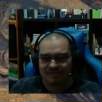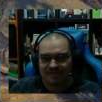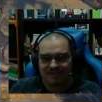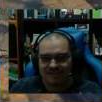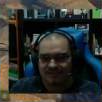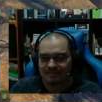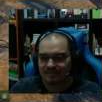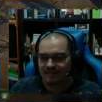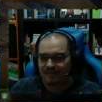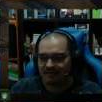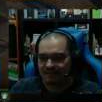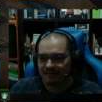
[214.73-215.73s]
really
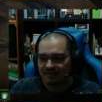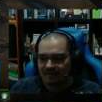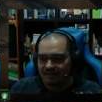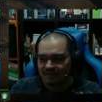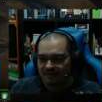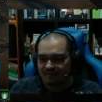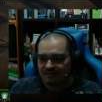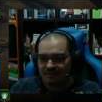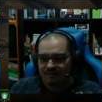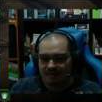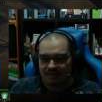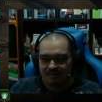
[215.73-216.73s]
explain
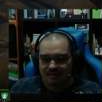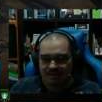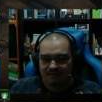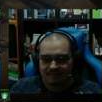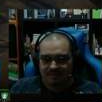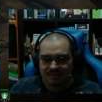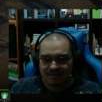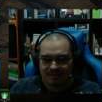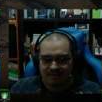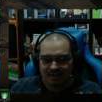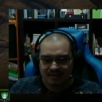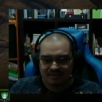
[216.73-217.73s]
very well. I mean, everybody's
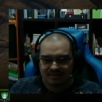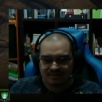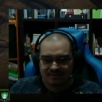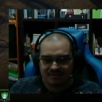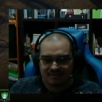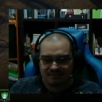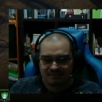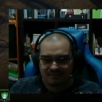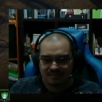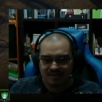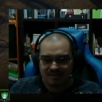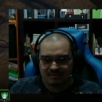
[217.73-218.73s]
got access to this
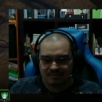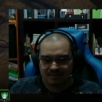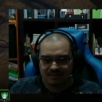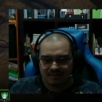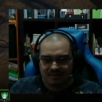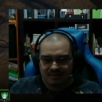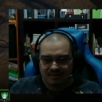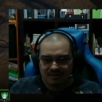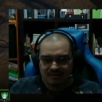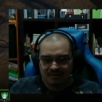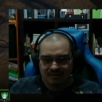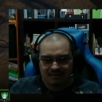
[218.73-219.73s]
information, but
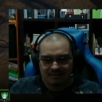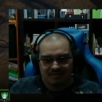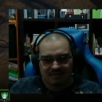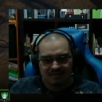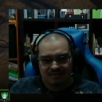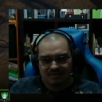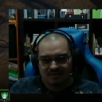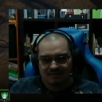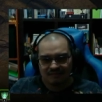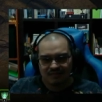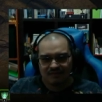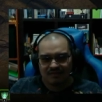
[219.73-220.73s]
it, it, it's it's
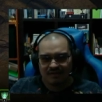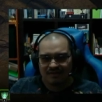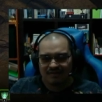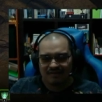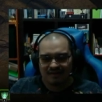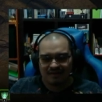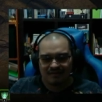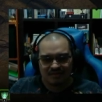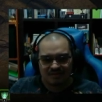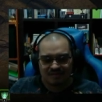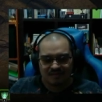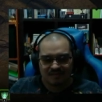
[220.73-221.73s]
very I don't
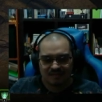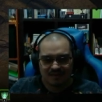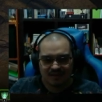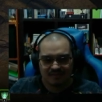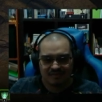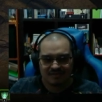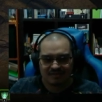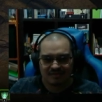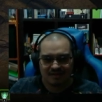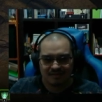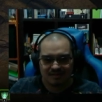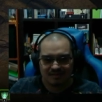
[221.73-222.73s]
know how to
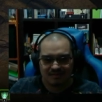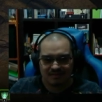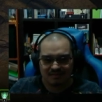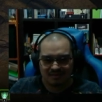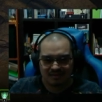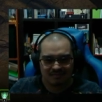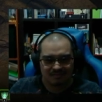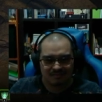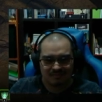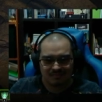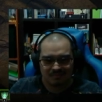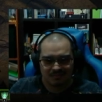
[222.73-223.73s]
describe it. Not
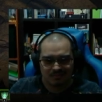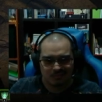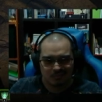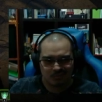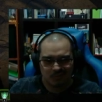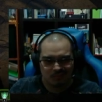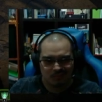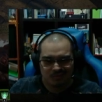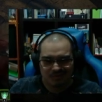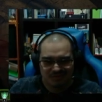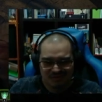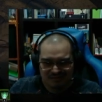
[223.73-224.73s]
well
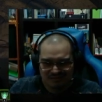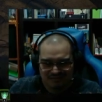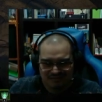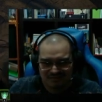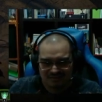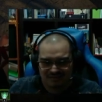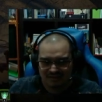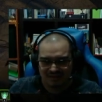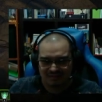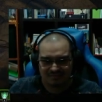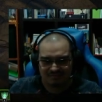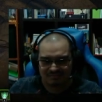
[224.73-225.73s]
written.
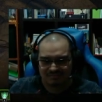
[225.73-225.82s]
Uh,